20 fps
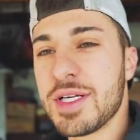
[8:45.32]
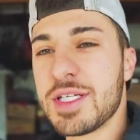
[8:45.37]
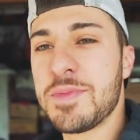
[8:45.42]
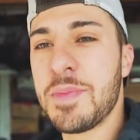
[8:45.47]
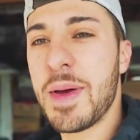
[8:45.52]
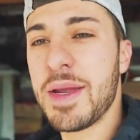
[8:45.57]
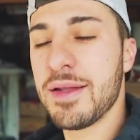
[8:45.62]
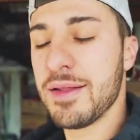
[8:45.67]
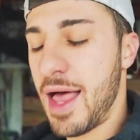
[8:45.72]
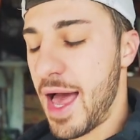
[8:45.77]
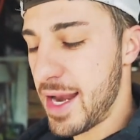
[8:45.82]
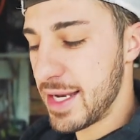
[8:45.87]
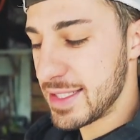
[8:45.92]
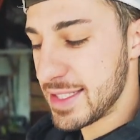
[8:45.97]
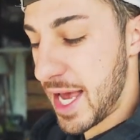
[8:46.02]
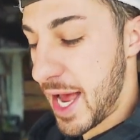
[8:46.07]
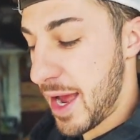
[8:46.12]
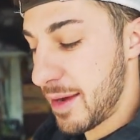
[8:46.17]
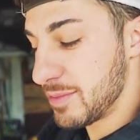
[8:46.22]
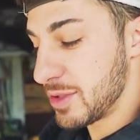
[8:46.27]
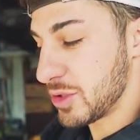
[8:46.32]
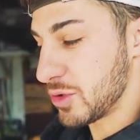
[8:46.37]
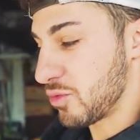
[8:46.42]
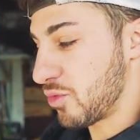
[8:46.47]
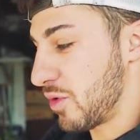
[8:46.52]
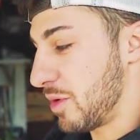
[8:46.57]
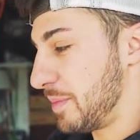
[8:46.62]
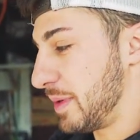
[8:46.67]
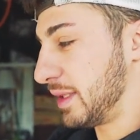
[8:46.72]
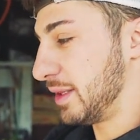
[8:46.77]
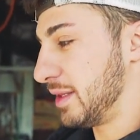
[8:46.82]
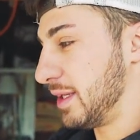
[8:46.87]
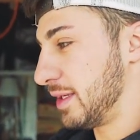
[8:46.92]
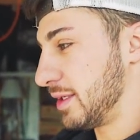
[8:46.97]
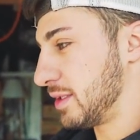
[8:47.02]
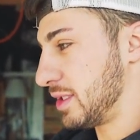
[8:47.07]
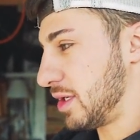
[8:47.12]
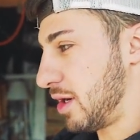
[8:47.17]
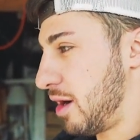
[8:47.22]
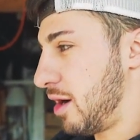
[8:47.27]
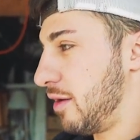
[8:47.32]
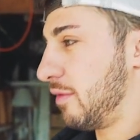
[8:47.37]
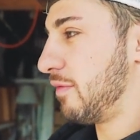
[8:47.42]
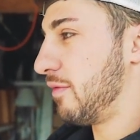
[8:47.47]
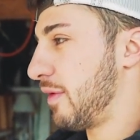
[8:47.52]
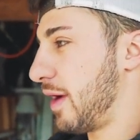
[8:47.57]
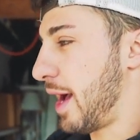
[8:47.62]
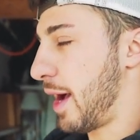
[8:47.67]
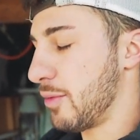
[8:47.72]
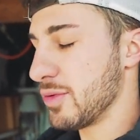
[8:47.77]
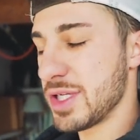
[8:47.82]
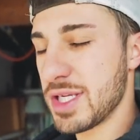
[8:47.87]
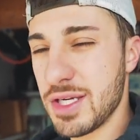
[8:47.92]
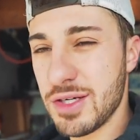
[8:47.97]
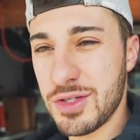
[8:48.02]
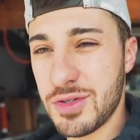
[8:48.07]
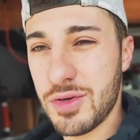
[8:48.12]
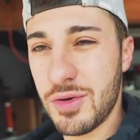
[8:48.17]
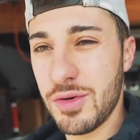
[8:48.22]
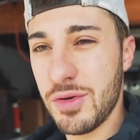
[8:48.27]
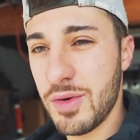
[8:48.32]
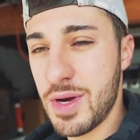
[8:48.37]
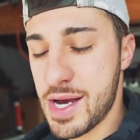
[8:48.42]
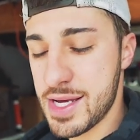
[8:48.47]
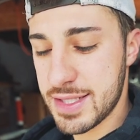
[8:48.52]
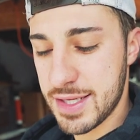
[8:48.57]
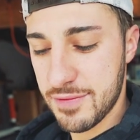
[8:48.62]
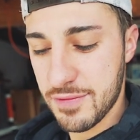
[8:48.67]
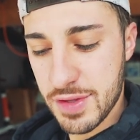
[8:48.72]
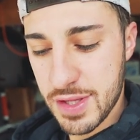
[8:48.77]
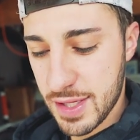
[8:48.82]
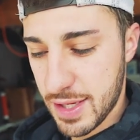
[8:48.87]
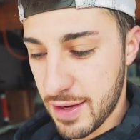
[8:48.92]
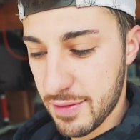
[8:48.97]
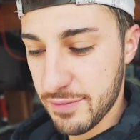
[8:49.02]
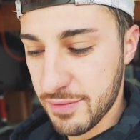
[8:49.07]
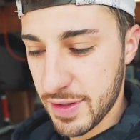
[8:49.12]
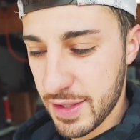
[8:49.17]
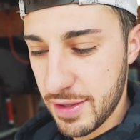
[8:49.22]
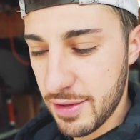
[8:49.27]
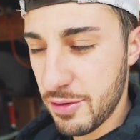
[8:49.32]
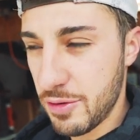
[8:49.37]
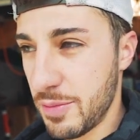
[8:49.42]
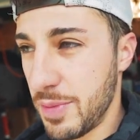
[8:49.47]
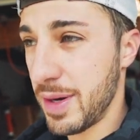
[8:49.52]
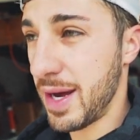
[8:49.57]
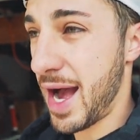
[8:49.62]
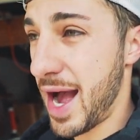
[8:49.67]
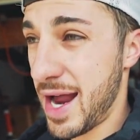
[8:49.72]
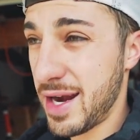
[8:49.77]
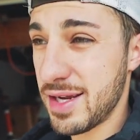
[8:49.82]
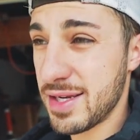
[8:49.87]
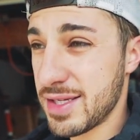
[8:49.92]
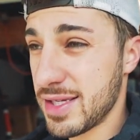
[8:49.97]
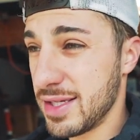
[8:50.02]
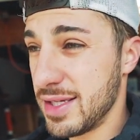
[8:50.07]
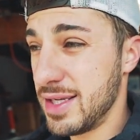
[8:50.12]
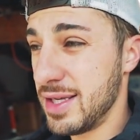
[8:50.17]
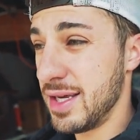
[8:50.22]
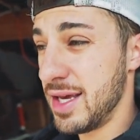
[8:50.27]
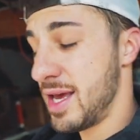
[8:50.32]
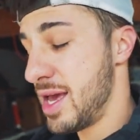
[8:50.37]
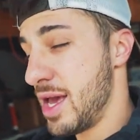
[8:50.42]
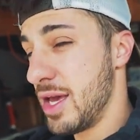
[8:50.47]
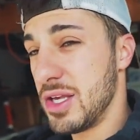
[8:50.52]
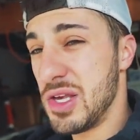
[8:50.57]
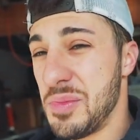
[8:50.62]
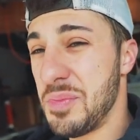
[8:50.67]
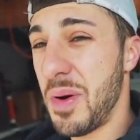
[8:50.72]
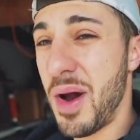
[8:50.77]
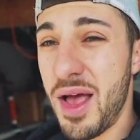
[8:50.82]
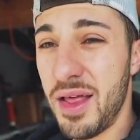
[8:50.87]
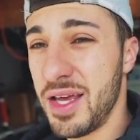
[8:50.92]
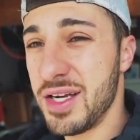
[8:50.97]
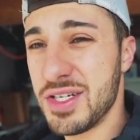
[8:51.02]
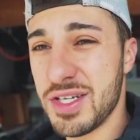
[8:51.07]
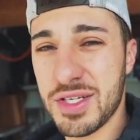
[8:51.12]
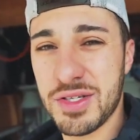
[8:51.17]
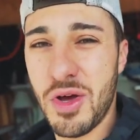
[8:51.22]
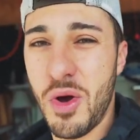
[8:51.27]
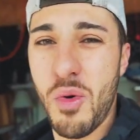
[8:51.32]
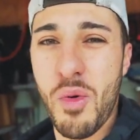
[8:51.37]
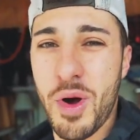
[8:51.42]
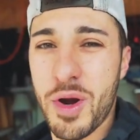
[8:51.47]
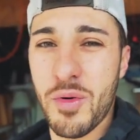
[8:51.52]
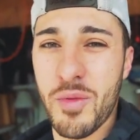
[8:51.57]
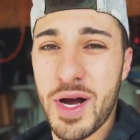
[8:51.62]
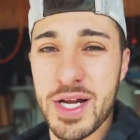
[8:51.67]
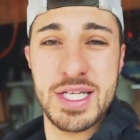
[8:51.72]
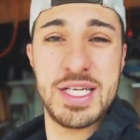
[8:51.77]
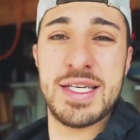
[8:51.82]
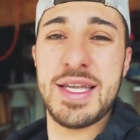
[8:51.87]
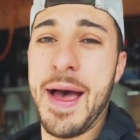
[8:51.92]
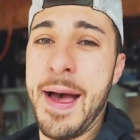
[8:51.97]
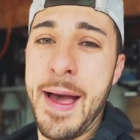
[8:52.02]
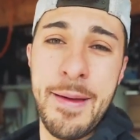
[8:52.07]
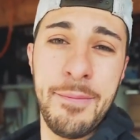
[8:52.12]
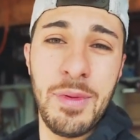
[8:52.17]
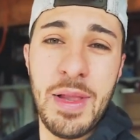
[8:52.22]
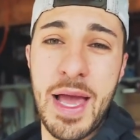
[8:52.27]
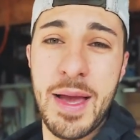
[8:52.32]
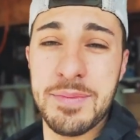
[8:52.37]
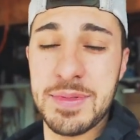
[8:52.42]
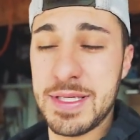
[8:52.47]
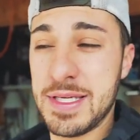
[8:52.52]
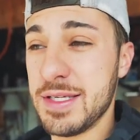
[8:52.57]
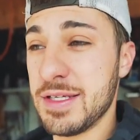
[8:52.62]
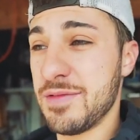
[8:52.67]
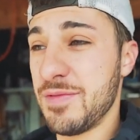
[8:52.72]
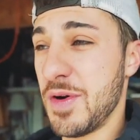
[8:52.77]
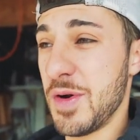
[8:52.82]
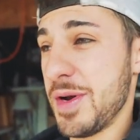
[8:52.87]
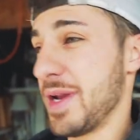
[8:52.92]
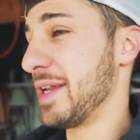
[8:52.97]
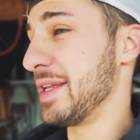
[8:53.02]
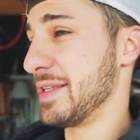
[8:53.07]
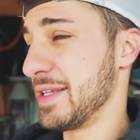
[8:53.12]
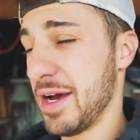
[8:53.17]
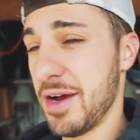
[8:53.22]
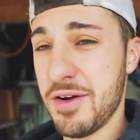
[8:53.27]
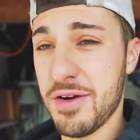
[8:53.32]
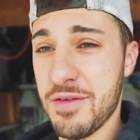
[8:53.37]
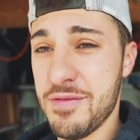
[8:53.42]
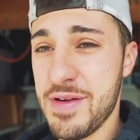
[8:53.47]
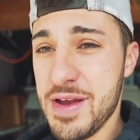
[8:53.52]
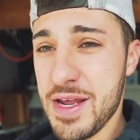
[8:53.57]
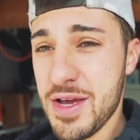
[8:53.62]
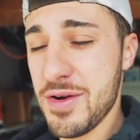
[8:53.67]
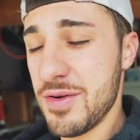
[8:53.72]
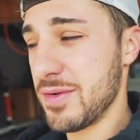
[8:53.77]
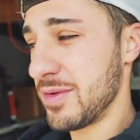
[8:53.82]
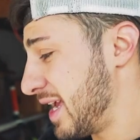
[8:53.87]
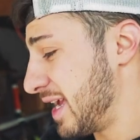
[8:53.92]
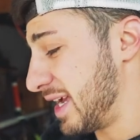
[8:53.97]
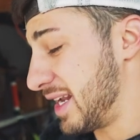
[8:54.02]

I spent a lot of time just ripping things off. I was going to show you guys everything on video, but honestly, you probably just don't want to watch time lapses for an entire video.